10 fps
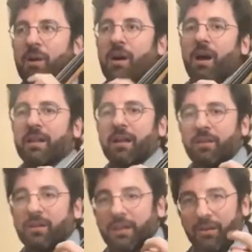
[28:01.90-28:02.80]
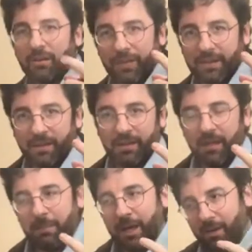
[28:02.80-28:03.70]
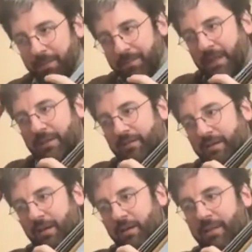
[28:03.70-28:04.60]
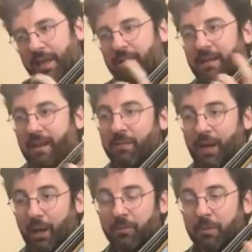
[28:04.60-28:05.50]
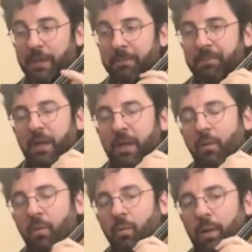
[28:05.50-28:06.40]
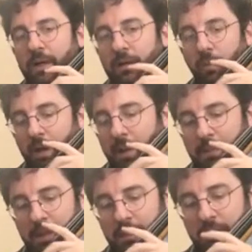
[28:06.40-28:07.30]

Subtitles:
Another little thing to think about is that helped me when I'm,